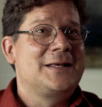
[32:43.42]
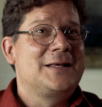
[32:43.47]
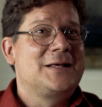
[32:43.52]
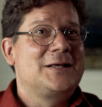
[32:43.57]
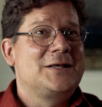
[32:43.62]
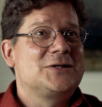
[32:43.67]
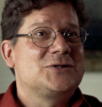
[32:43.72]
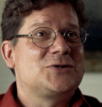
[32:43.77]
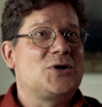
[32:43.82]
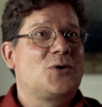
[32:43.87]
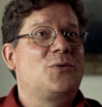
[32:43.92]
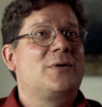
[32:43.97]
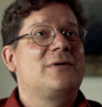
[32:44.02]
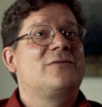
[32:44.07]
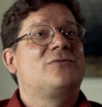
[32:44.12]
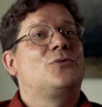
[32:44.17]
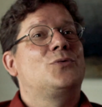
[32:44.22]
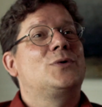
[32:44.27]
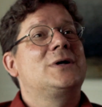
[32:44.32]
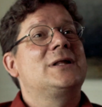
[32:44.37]
So we've
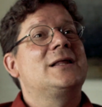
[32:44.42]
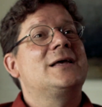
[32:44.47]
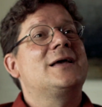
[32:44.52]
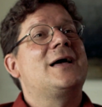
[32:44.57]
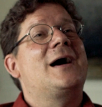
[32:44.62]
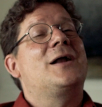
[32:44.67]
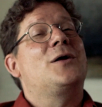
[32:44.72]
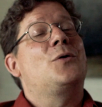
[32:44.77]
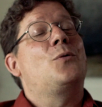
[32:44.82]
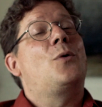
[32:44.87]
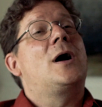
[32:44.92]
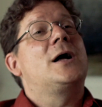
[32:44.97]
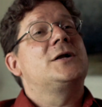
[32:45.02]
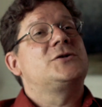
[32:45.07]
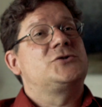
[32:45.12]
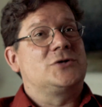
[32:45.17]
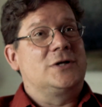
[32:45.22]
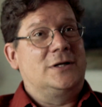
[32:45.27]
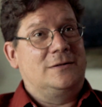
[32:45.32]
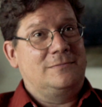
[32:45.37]
really got to
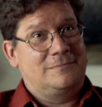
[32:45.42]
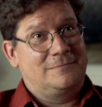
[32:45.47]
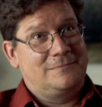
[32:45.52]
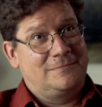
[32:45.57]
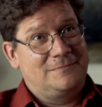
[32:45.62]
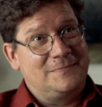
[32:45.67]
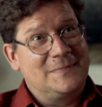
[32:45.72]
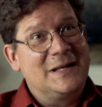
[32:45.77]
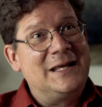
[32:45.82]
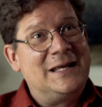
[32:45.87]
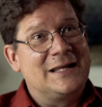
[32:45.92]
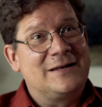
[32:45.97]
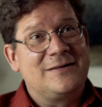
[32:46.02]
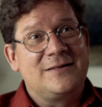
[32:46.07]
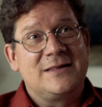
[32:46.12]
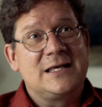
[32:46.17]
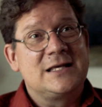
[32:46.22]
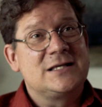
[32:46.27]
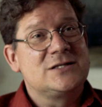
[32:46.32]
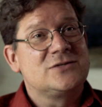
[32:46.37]
watch it in
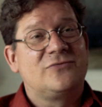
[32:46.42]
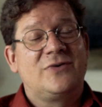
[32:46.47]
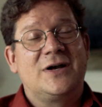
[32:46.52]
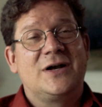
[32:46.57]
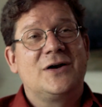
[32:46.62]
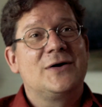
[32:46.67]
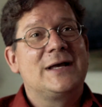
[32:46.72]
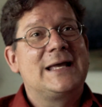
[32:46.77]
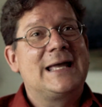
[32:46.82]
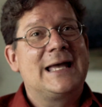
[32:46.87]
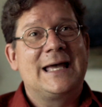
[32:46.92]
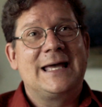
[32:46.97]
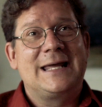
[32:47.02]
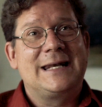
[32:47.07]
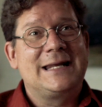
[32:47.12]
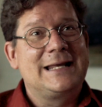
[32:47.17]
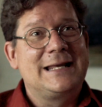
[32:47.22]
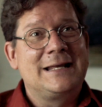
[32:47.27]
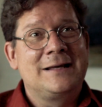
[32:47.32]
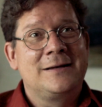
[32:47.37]
these very
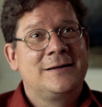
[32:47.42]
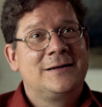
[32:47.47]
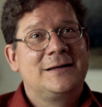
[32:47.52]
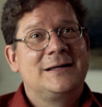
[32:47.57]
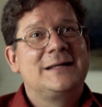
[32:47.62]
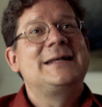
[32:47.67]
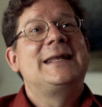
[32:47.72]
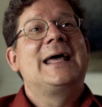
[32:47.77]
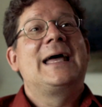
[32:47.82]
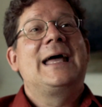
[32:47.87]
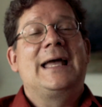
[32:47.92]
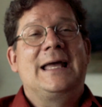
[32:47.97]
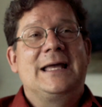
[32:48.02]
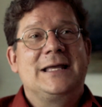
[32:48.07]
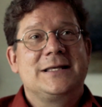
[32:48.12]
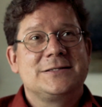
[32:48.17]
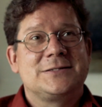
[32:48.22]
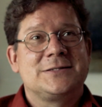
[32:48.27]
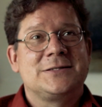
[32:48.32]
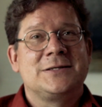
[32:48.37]
heady
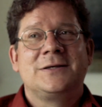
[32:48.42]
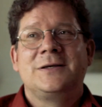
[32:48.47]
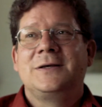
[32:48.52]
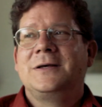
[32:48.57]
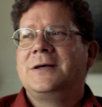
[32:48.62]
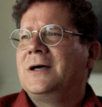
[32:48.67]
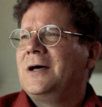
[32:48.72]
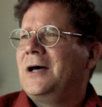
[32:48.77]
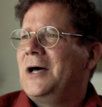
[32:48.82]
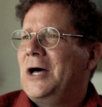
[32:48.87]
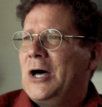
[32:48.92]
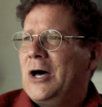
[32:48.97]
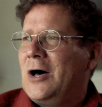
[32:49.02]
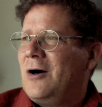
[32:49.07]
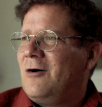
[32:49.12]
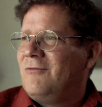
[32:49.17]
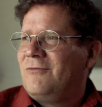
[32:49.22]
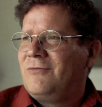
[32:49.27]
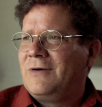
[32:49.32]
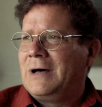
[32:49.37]
days
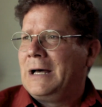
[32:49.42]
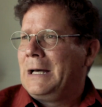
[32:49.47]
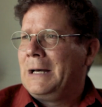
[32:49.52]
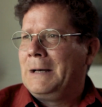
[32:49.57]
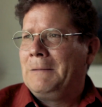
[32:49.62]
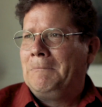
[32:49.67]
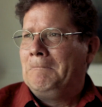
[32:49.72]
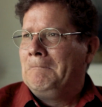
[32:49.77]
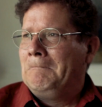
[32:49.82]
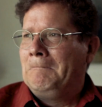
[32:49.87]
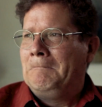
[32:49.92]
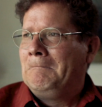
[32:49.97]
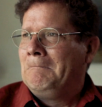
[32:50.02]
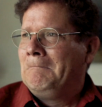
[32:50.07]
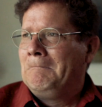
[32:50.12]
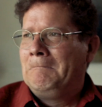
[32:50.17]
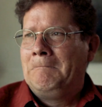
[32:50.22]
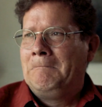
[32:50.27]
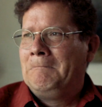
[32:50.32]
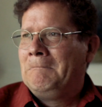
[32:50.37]
of
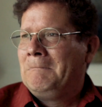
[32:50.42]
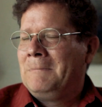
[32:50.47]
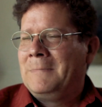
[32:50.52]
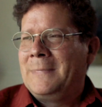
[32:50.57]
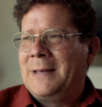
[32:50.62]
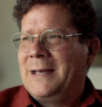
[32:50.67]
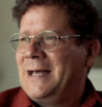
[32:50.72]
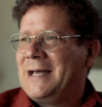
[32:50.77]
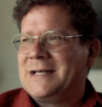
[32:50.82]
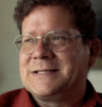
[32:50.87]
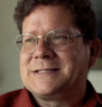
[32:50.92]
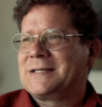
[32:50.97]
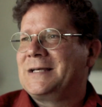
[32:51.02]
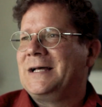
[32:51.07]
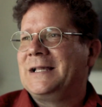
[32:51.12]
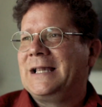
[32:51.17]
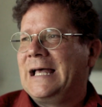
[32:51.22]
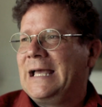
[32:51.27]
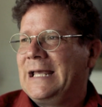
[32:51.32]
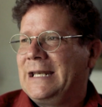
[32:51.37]

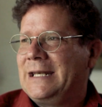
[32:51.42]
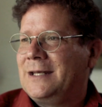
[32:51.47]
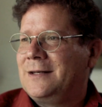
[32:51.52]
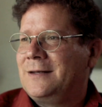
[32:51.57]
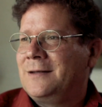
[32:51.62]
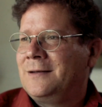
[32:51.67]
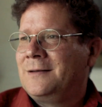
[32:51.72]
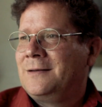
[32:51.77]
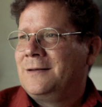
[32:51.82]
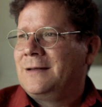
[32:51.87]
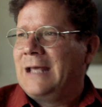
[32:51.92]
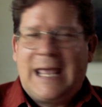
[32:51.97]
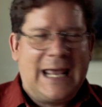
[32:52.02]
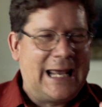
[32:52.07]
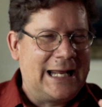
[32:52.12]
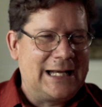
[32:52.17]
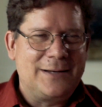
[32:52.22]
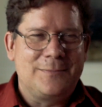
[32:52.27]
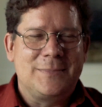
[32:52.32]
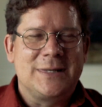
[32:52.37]
escalated
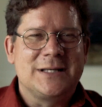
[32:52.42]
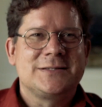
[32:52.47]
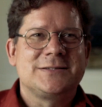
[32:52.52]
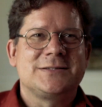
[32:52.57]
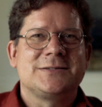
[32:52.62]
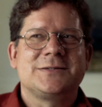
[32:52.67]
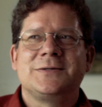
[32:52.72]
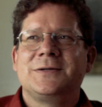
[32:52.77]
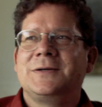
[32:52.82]
animus